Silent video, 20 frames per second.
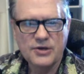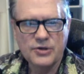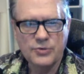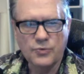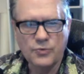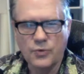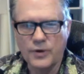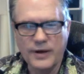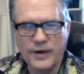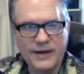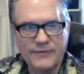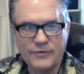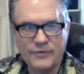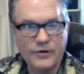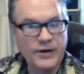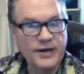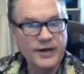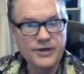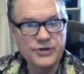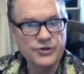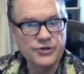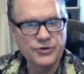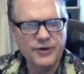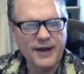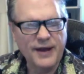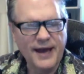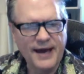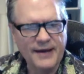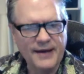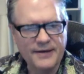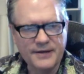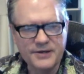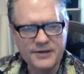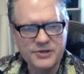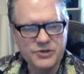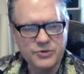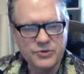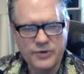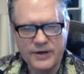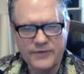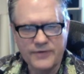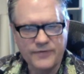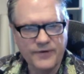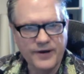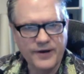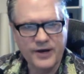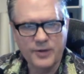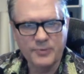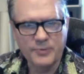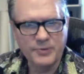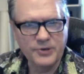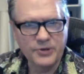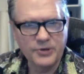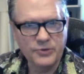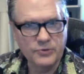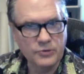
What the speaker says: whatever age you're at. It's great for helping you